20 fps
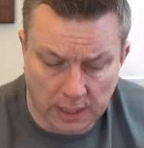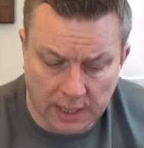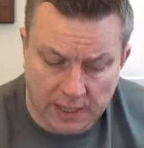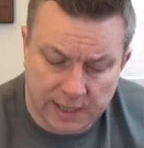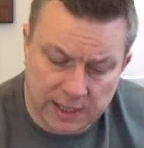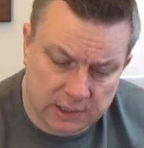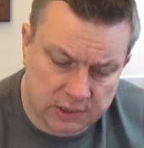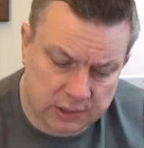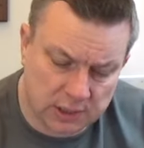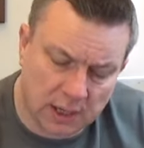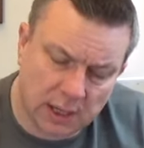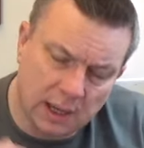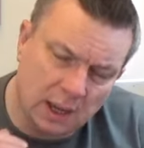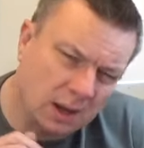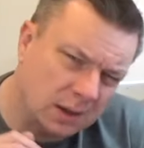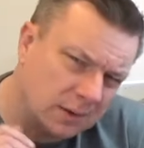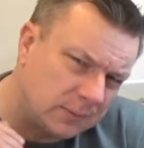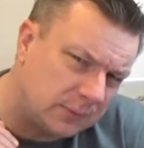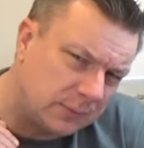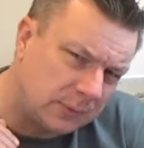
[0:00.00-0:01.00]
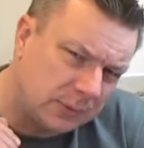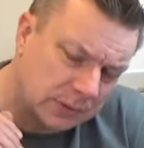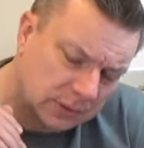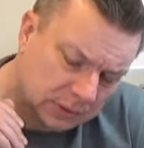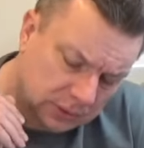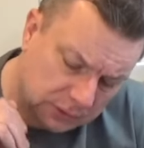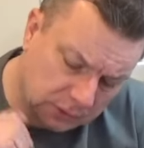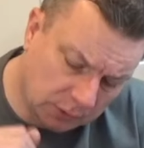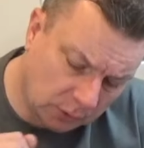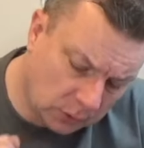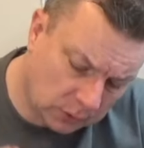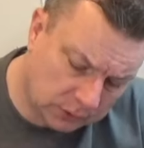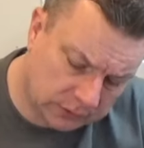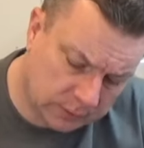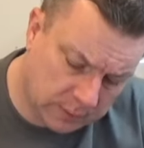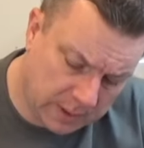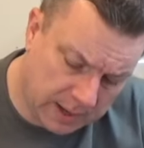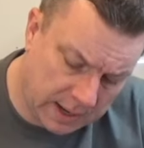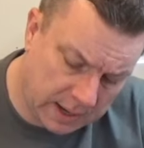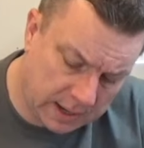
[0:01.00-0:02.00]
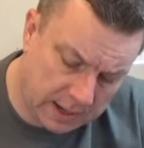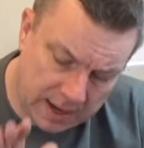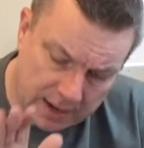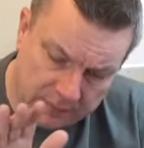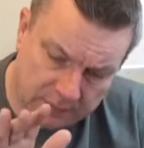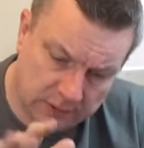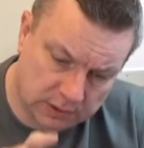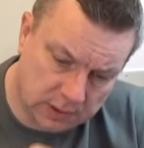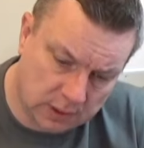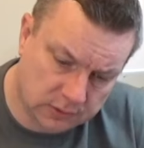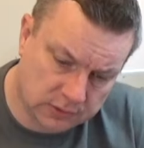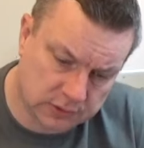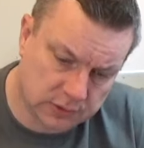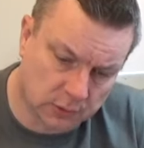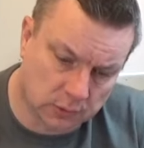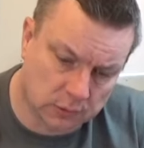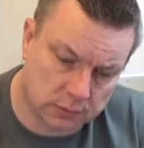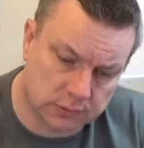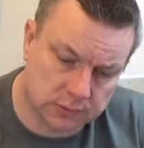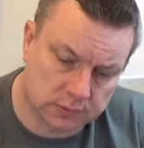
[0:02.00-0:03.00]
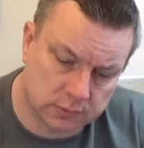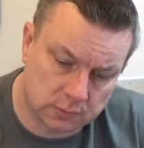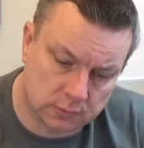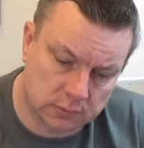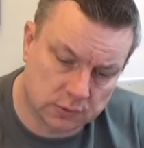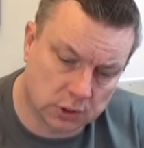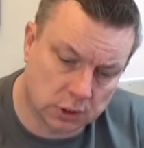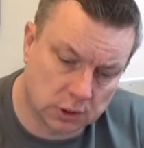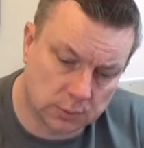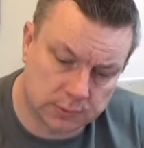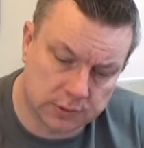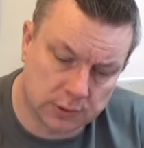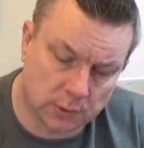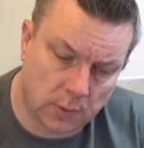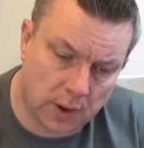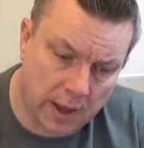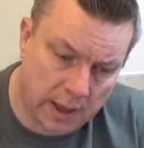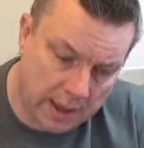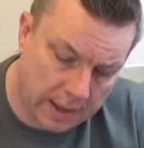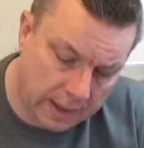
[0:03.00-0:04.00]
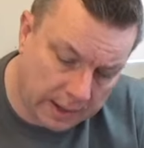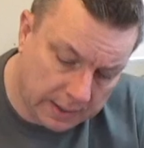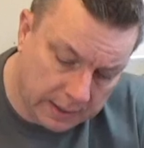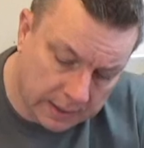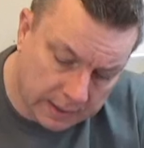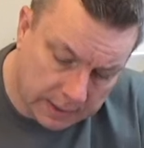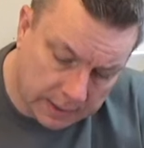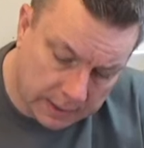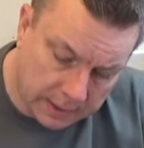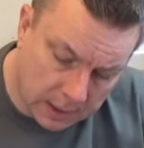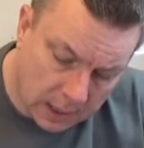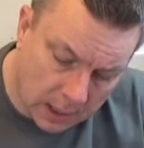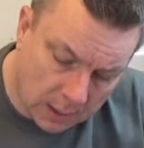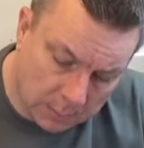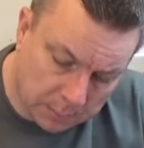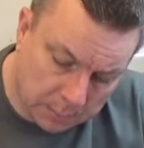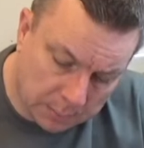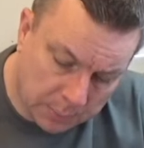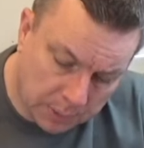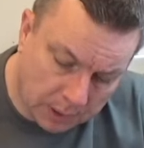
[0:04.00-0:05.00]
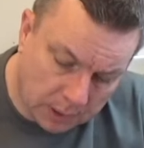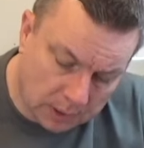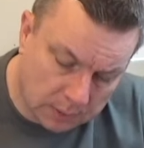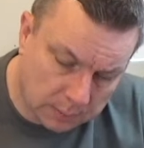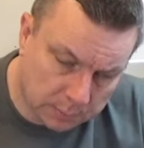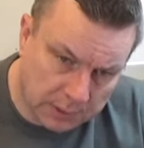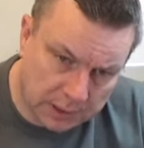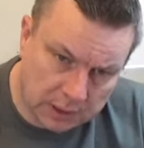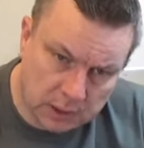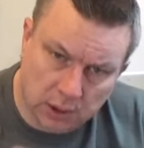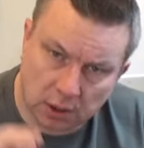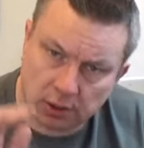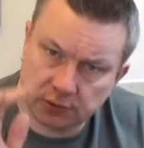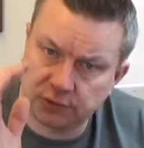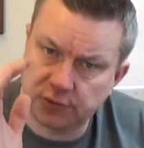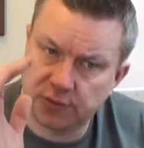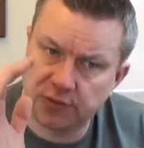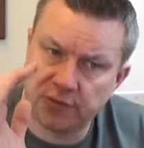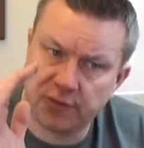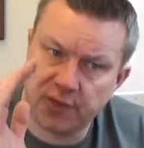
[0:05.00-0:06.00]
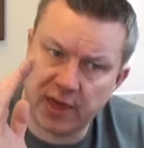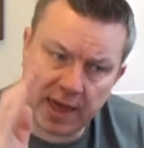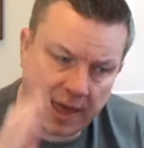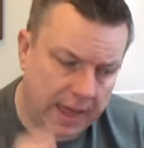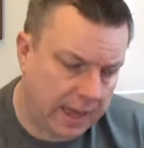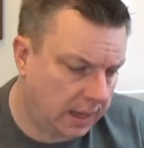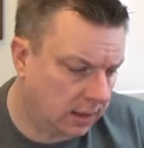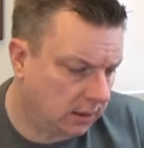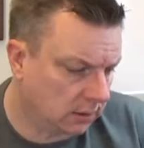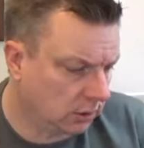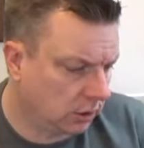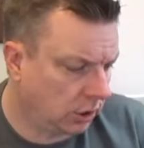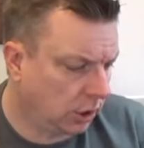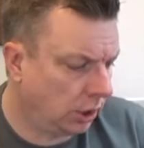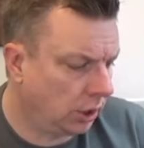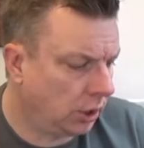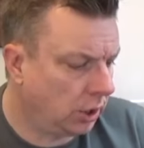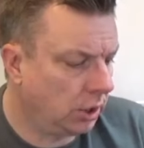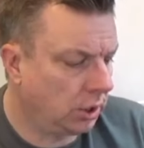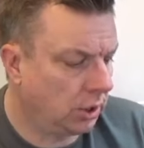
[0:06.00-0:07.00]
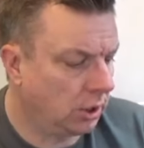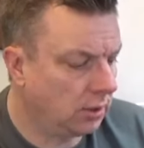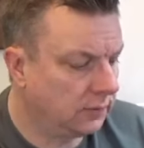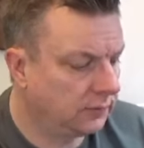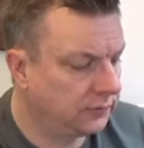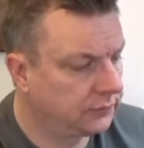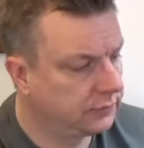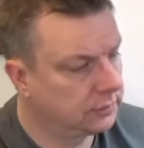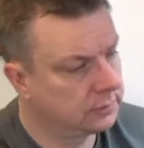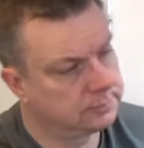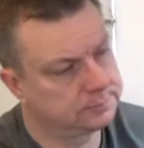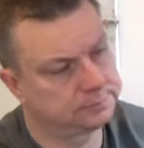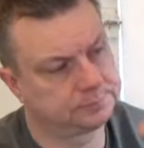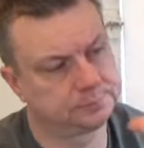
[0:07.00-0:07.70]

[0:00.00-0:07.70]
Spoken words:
Initially I thought about having those doors drooped away, but because they're curved,